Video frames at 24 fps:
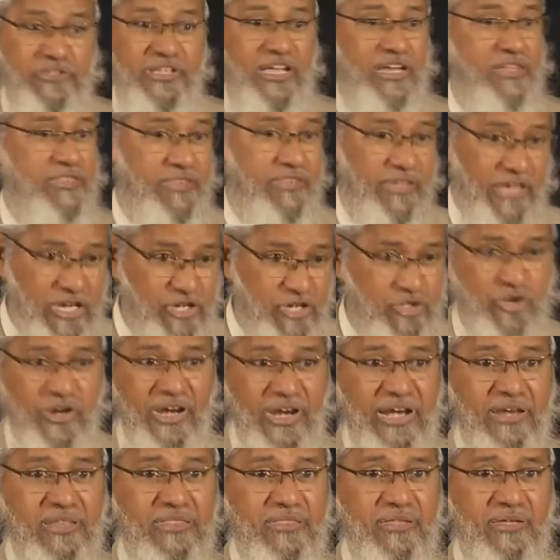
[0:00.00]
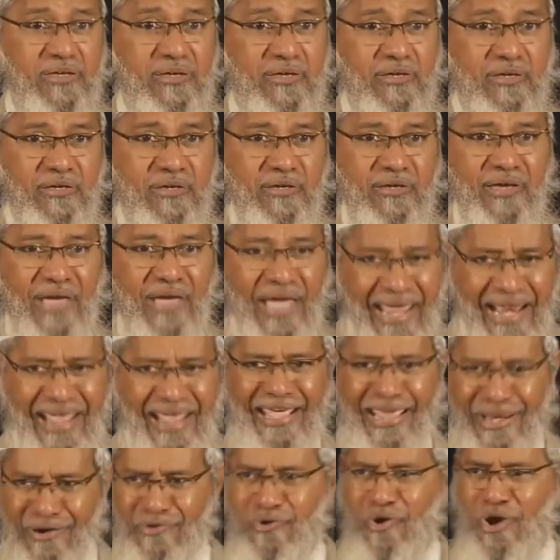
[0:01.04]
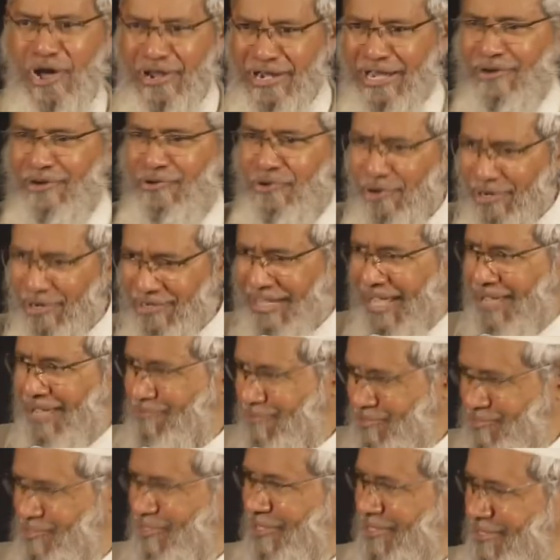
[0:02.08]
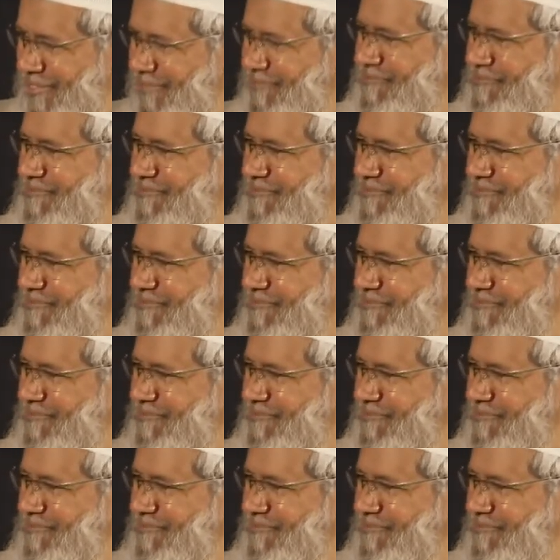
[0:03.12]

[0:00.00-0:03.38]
there is insurance, and I can go on and go on. Time is short.